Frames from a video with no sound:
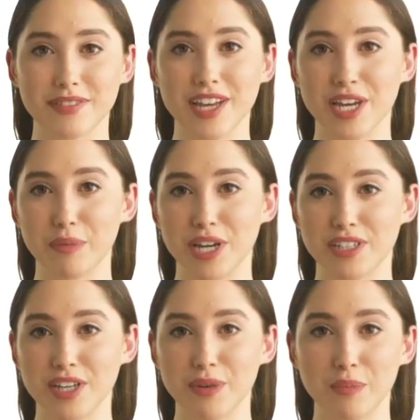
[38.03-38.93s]
Video
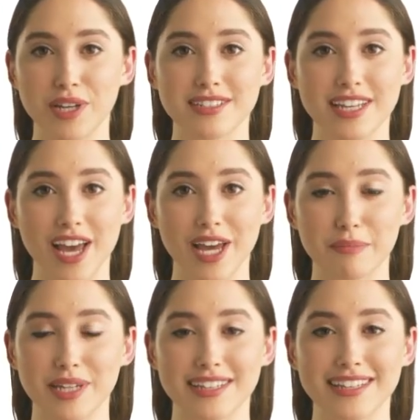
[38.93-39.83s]
1. What is an
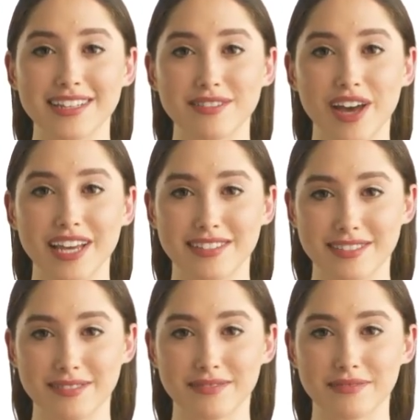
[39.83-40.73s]
IPC
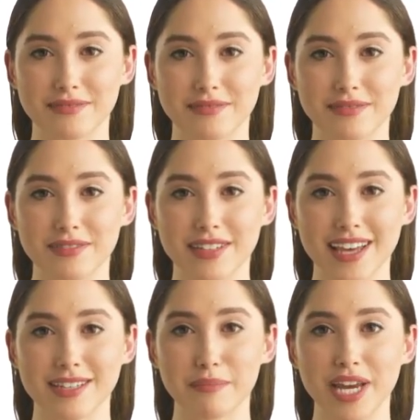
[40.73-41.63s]
device?
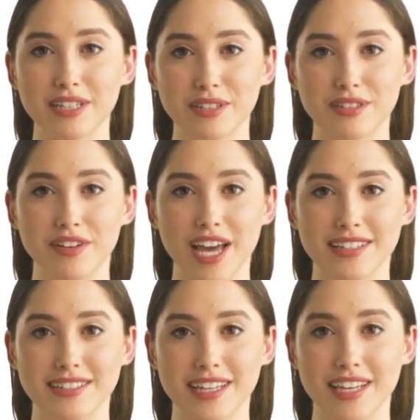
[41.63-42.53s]
It's a medical
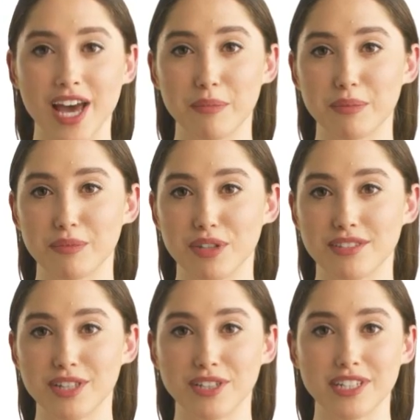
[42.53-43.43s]
device that can help improve
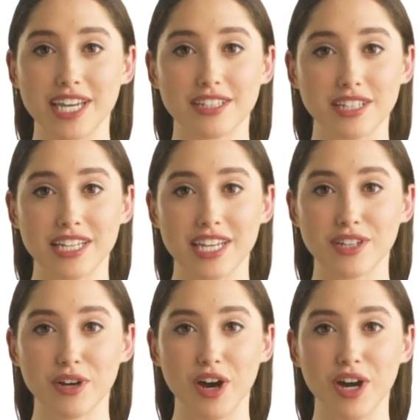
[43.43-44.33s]
circulation in
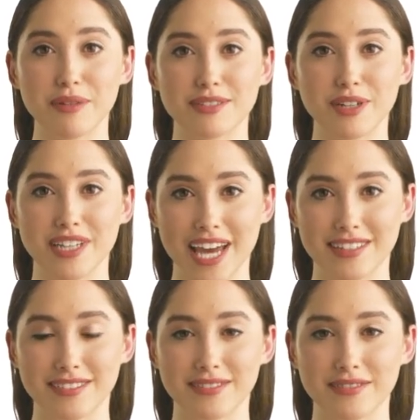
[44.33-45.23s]
your arms or
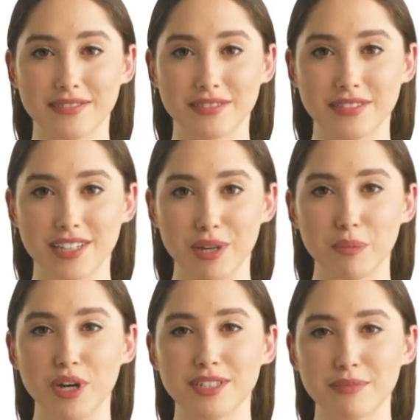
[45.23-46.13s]
legs. It
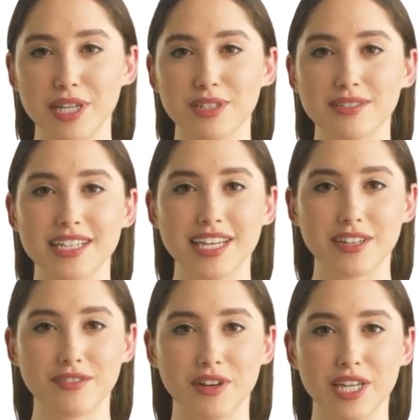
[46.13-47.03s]
works by using an
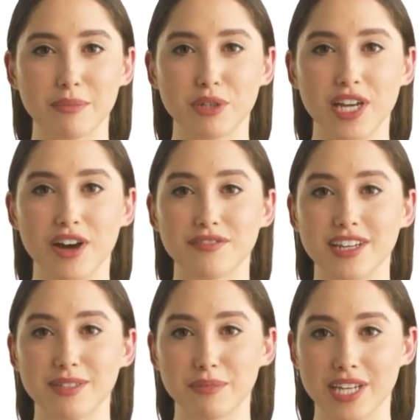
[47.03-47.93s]
inflatable cuff
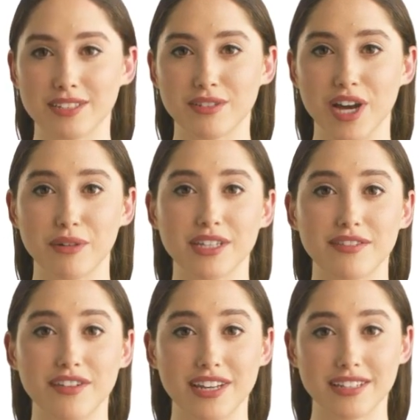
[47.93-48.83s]
that is placed around the
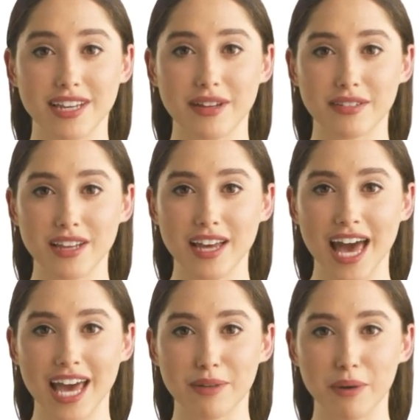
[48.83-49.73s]
affected limb,
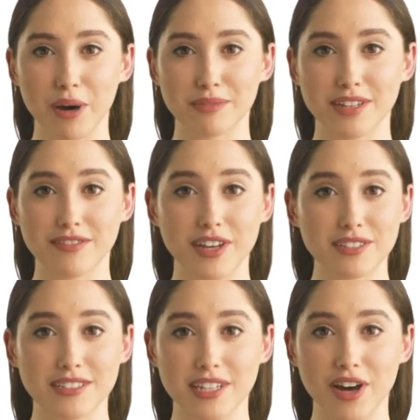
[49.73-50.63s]
and a pump that
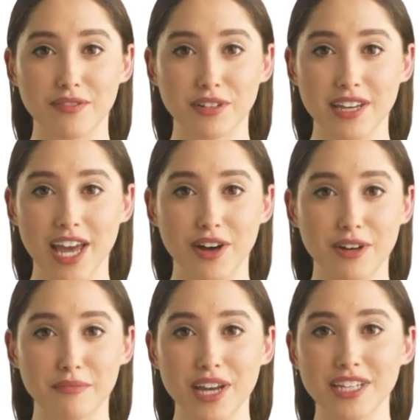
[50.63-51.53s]
fills the cuff with air
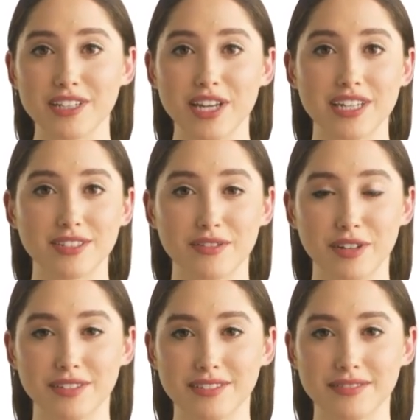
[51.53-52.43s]
at regular
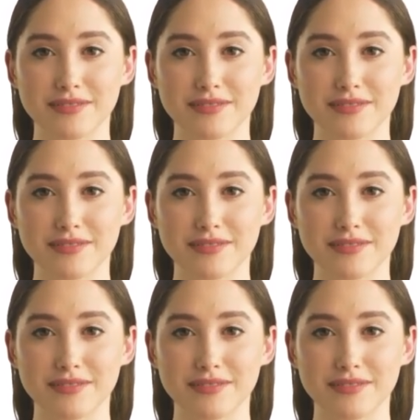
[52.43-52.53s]
intervals.